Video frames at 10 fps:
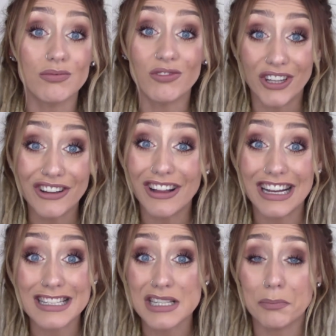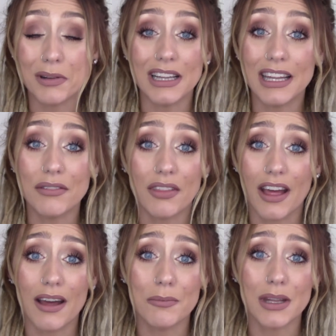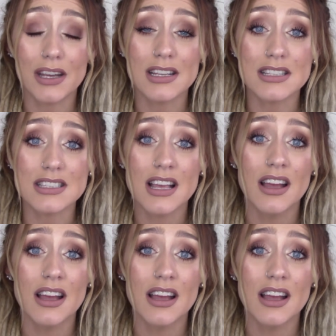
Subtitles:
realize and believe that, because